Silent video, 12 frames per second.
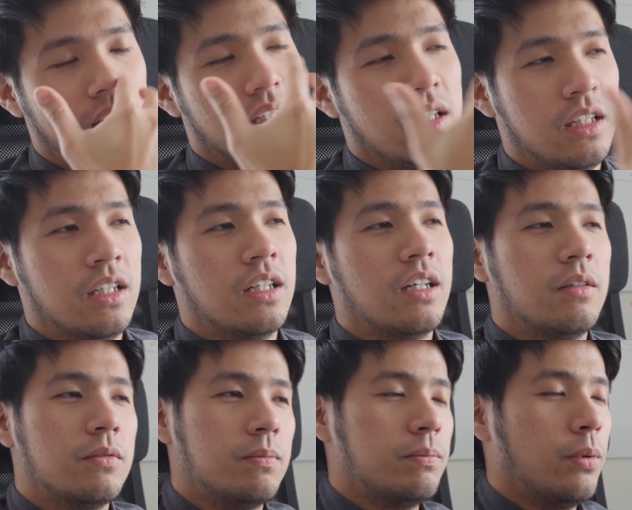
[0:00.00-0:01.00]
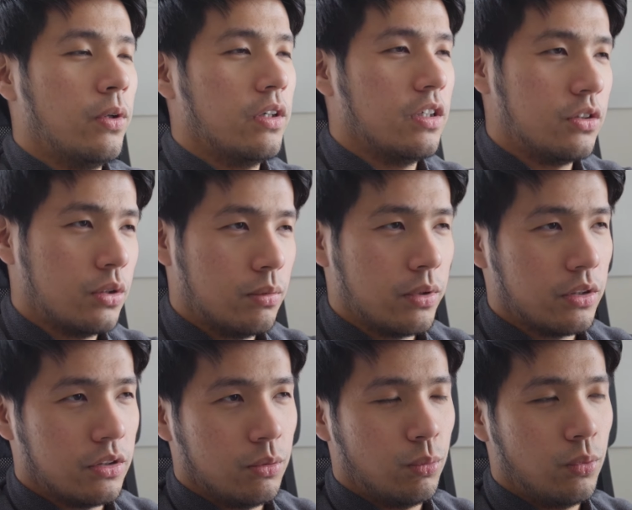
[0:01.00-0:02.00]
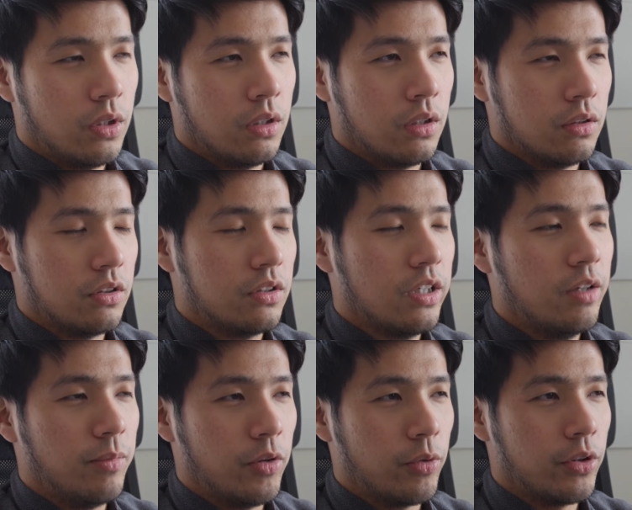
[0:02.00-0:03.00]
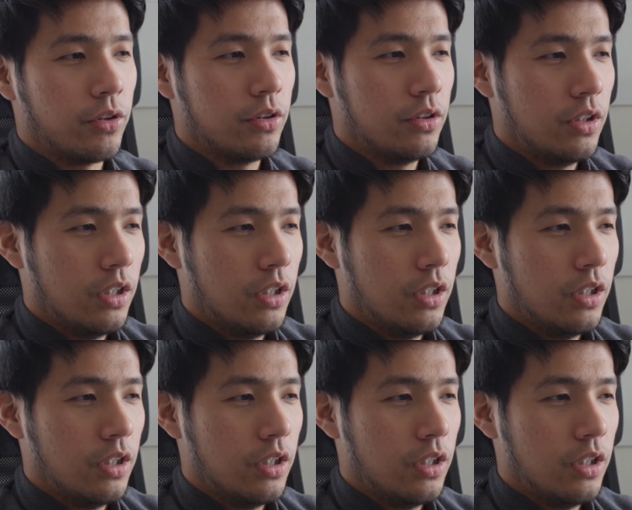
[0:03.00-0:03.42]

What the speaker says: and I pointed towards the side mirror.